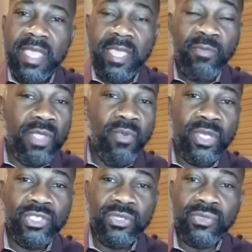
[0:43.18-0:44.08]
And we
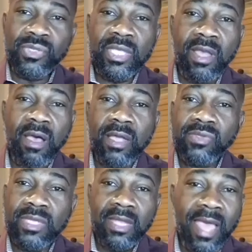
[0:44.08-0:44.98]
want you to send the
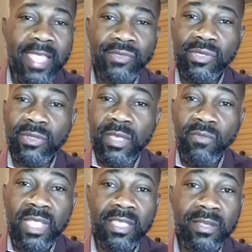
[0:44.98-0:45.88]
hearts and the likes so that
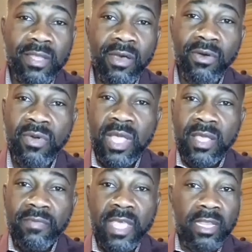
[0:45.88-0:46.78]
we can know
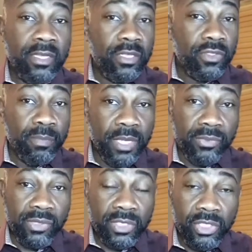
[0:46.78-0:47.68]
that it is
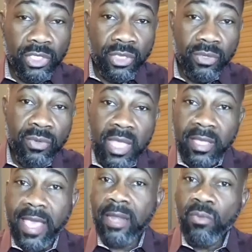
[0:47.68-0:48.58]
ministering to you.
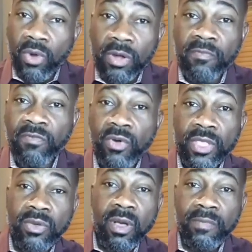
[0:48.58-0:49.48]
Got a word for
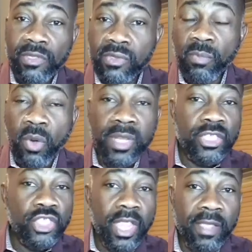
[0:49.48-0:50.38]
you on this morning.
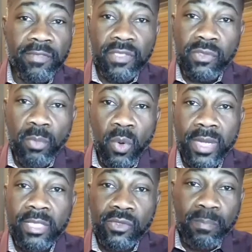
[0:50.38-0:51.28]
Share this
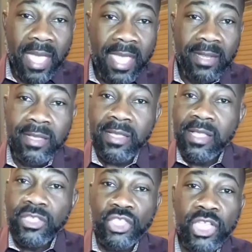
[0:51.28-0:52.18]
morning's manna.
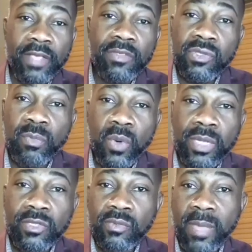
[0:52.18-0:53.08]
Share this
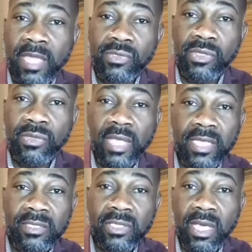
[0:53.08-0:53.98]
morning's manna so
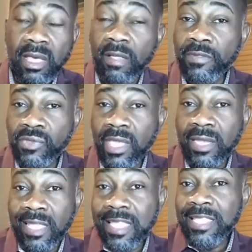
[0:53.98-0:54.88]
that others
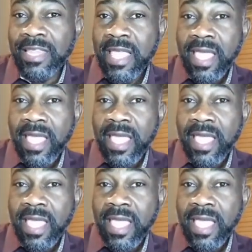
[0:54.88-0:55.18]
can eat